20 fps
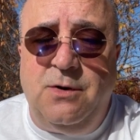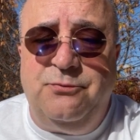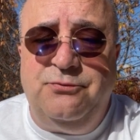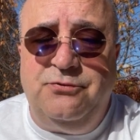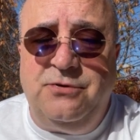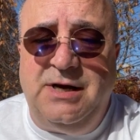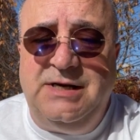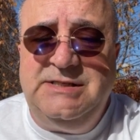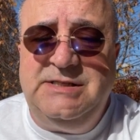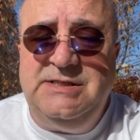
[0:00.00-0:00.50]

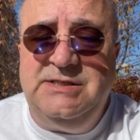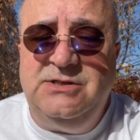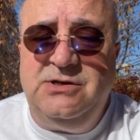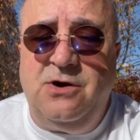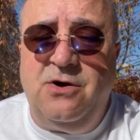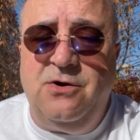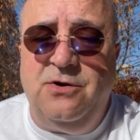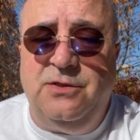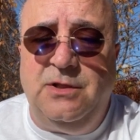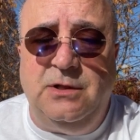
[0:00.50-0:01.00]
prices
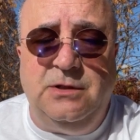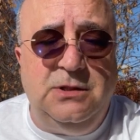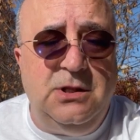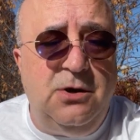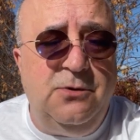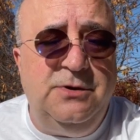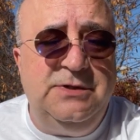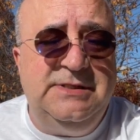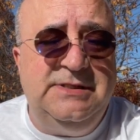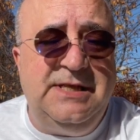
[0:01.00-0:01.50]
are the
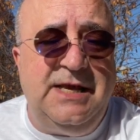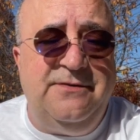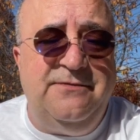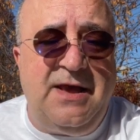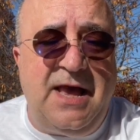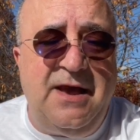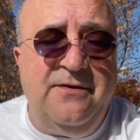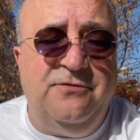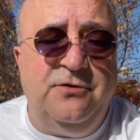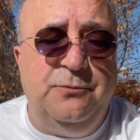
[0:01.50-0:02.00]
lowest they've
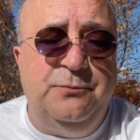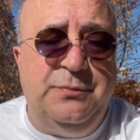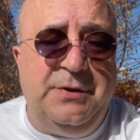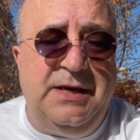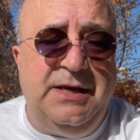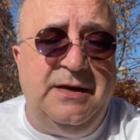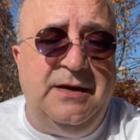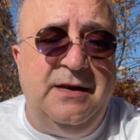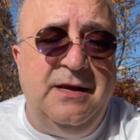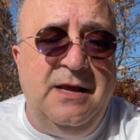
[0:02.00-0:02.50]
ever
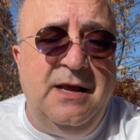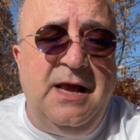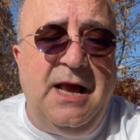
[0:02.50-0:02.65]
been,